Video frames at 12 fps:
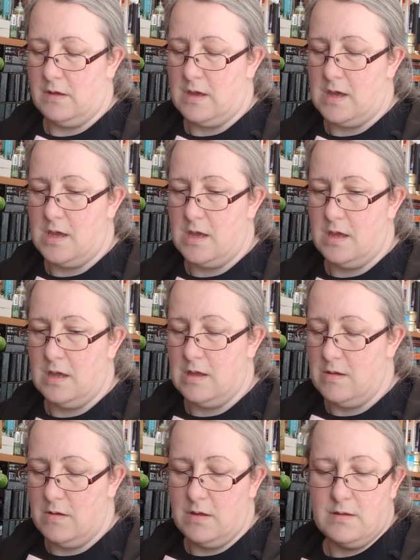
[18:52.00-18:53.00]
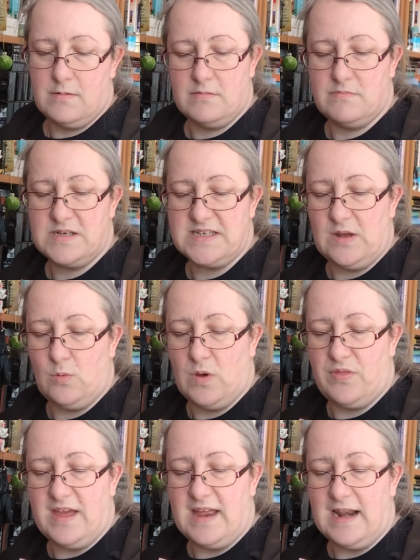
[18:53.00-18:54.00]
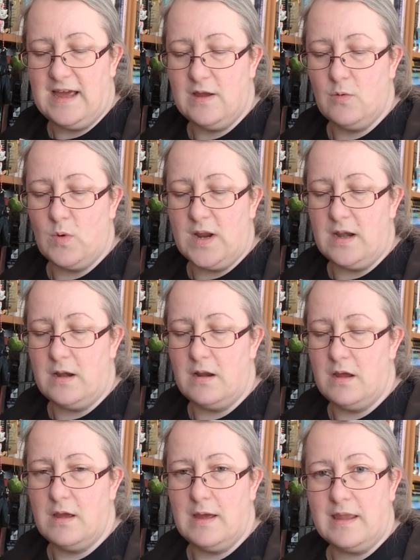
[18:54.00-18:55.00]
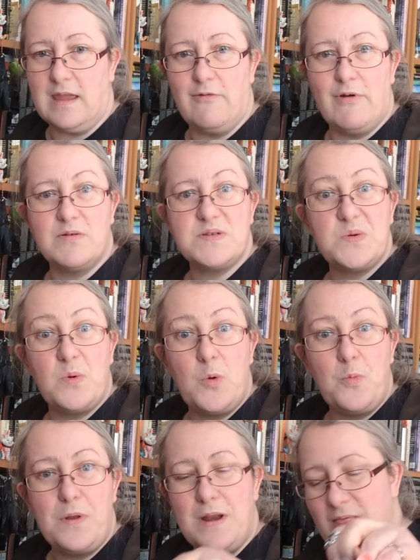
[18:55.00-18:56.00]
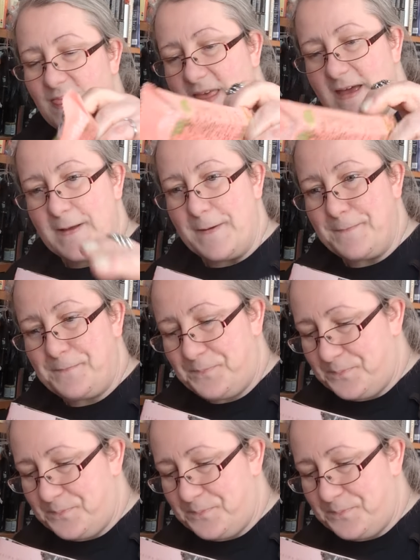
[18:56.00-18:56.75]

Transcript: Uh, see what they're like when uh, I get round to opening that.